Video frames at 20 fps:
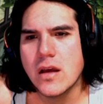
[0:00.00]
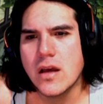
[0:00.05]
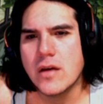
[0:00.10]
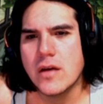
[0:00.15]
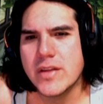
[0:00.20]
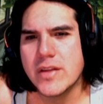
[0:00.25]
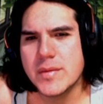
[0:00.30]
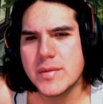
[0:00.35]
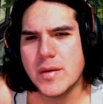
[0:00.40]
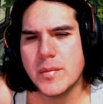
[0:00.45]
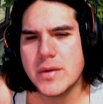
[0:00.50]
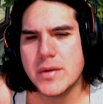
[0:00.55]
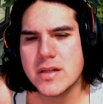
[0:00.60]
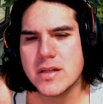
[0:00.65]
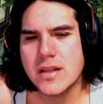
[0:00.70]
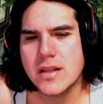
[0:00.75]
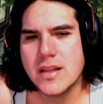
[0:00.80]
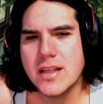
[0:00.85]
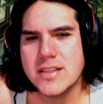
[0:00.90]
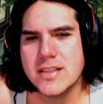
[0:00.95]
For the moment,
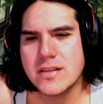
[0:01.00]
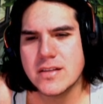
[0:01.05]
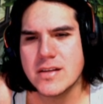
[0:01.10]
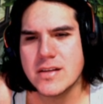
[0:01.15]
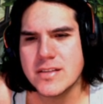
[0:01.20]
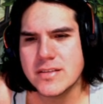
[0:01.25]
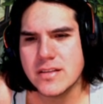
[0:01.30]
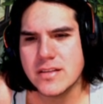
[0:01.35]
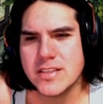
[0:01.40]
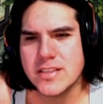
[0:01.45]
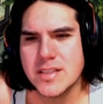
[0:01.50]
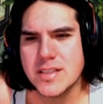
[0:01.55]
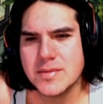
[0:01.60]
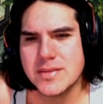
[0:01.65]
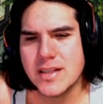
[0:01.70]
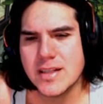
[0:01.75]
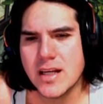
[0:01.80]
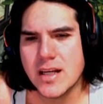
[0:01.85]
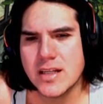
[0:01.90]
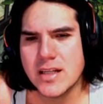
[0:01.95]
at least Grunstall seems
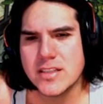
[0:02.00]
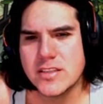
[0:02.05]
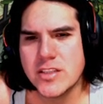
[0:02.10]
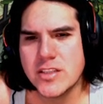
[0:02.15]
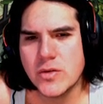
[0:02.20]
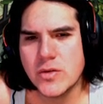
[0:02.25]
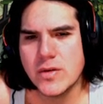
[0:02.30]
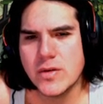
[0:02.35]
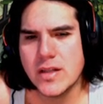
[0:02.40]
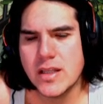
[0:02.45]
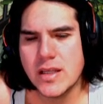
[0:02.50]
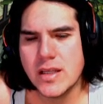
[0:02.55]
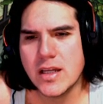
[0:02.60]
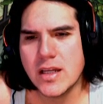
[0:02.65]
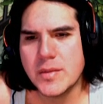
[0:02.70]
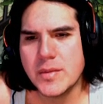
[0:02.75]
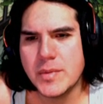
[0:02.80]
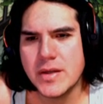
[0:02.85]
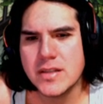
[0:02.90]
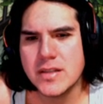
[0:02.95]
like I'm genuinely
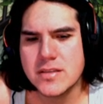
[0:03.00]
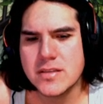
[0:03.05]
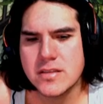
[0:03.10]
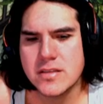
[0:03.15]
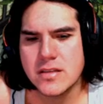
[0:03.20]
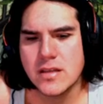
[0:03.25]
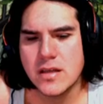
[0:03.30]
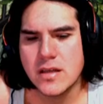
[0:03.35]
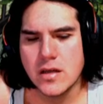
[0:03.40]
at peace.